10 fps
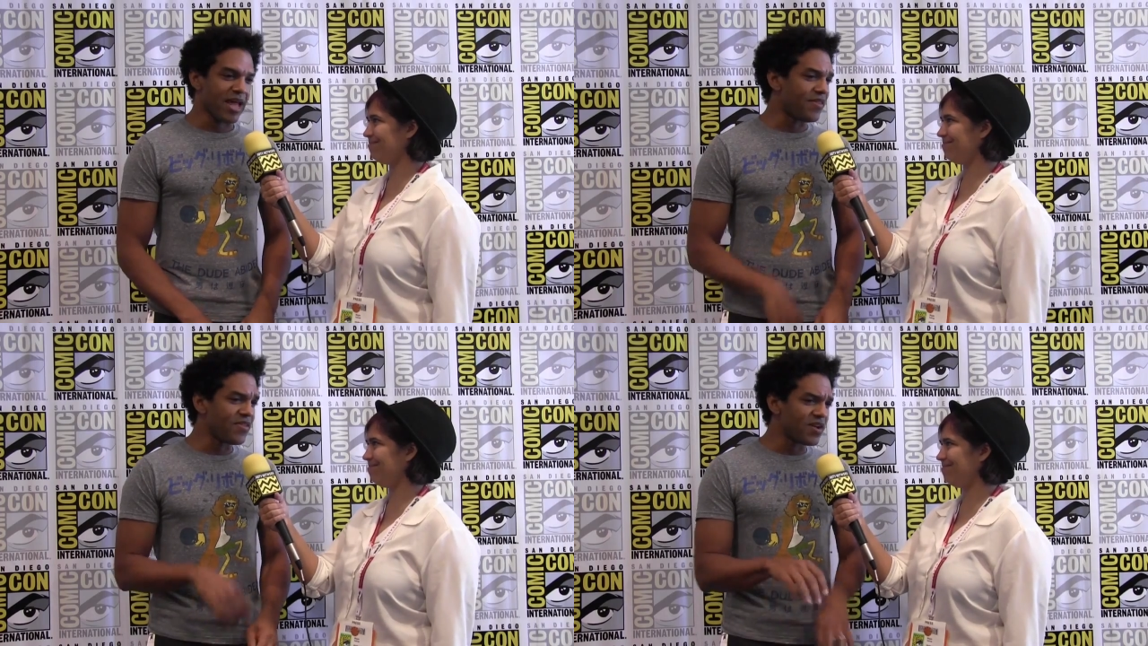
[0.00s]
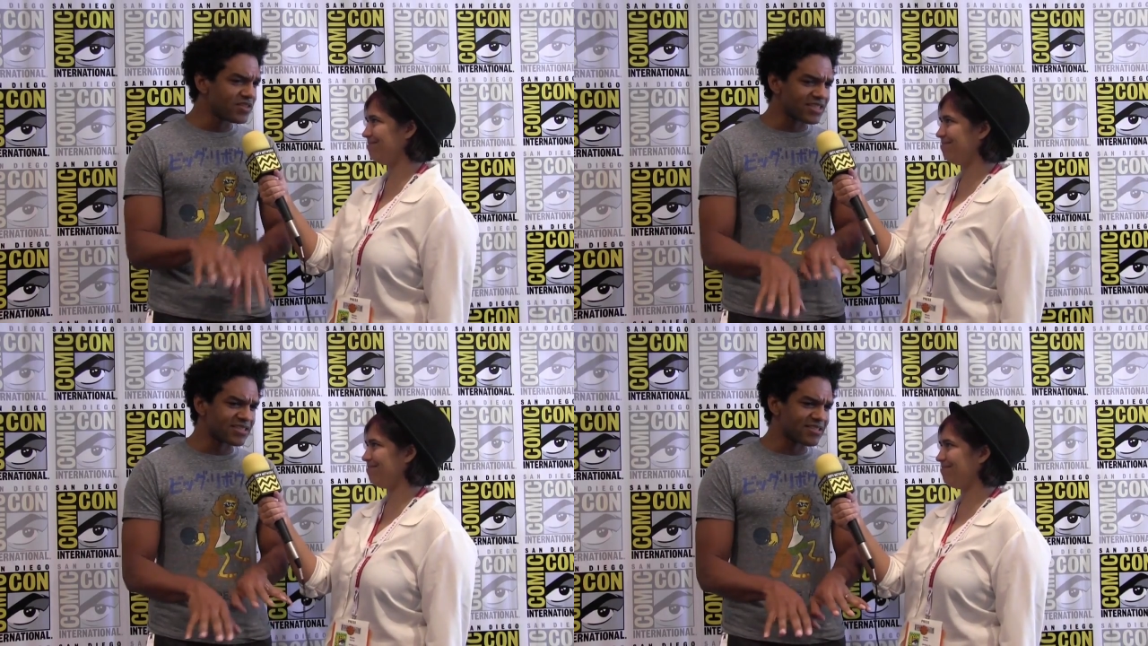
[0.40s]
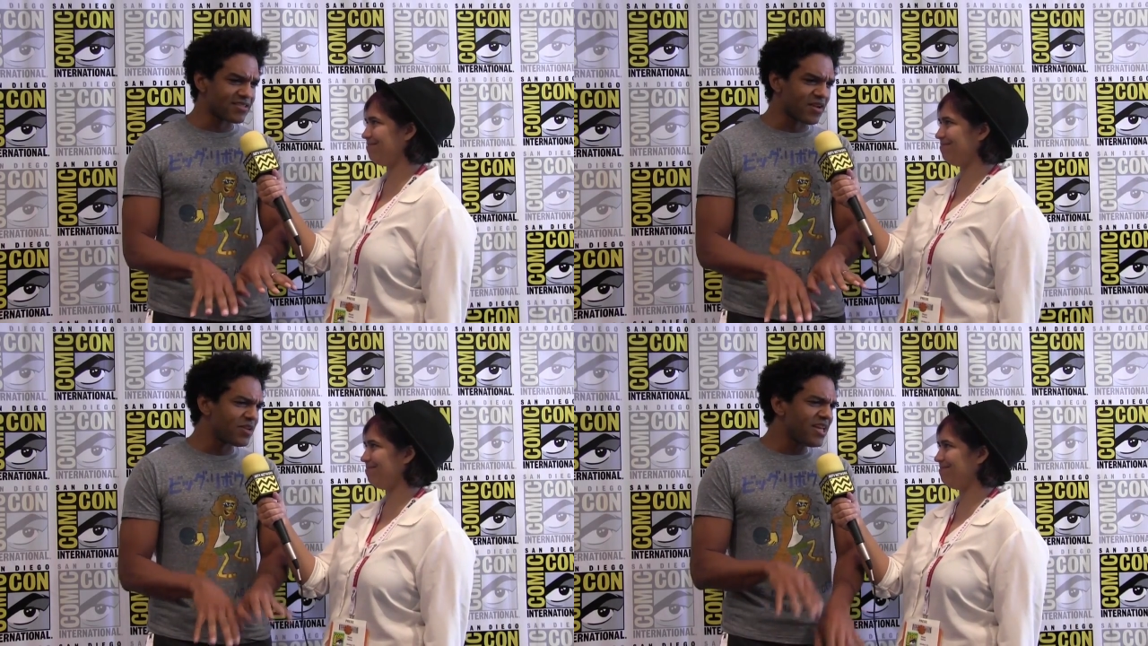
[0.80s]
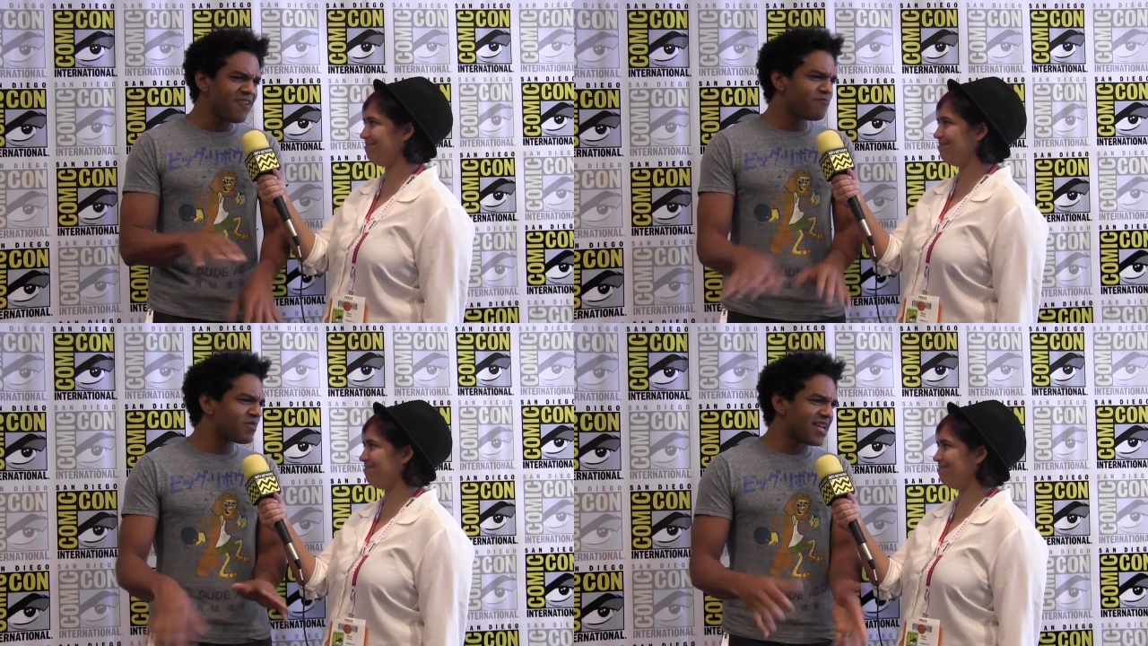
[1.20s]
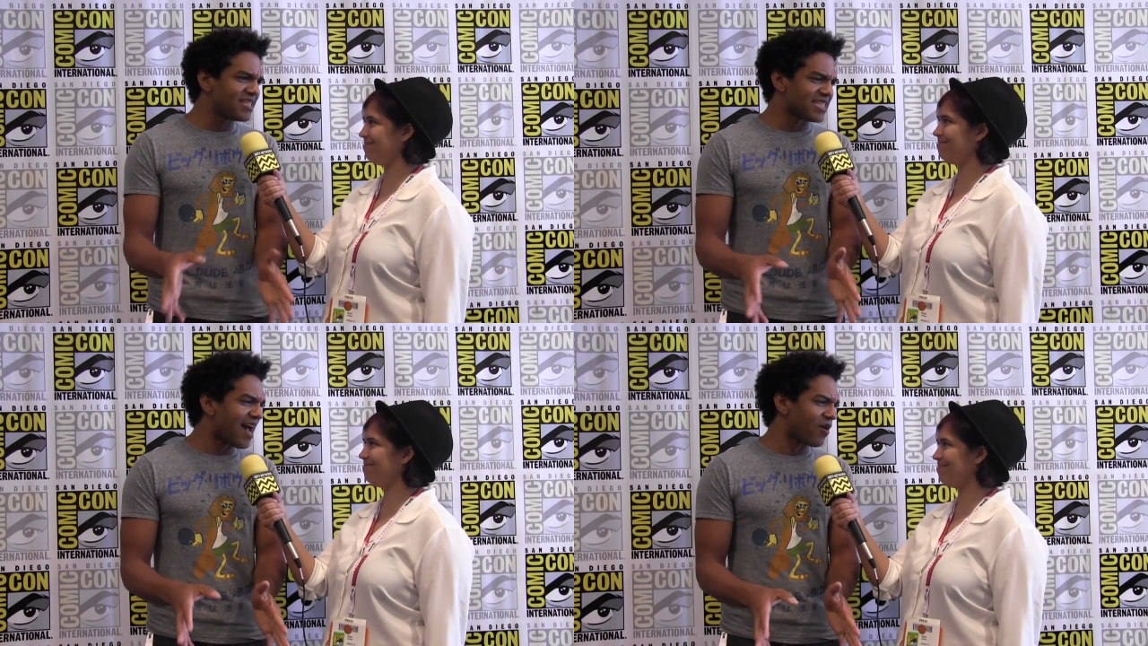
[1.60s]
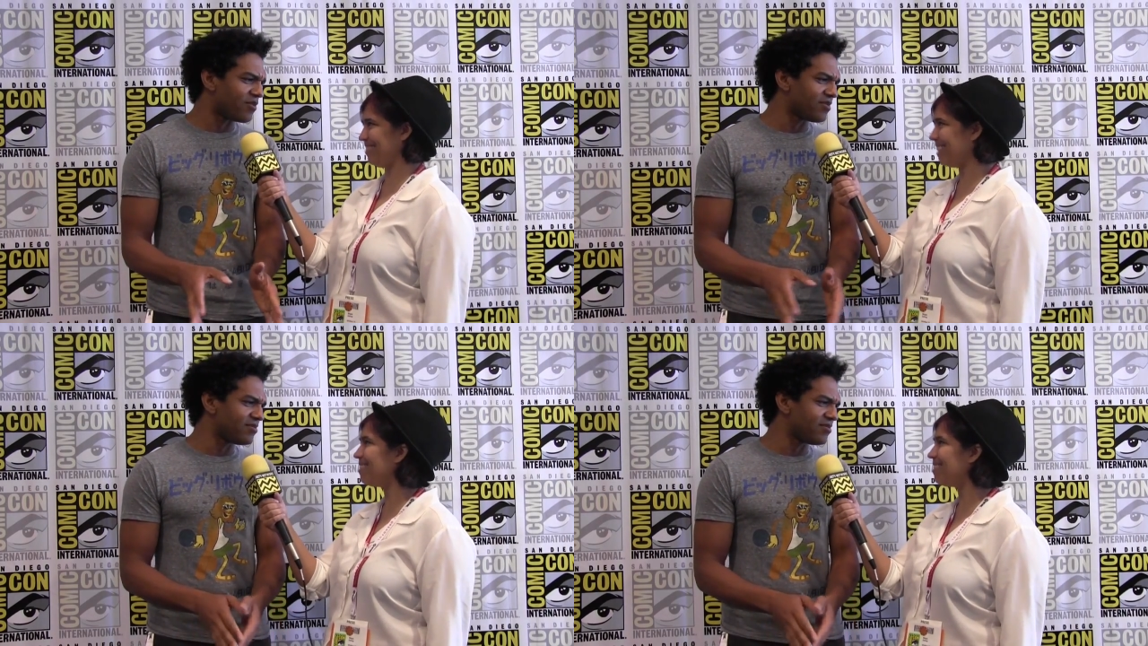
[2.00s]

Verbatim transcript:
Speaker 1: And then they'll just, they'll leave things out.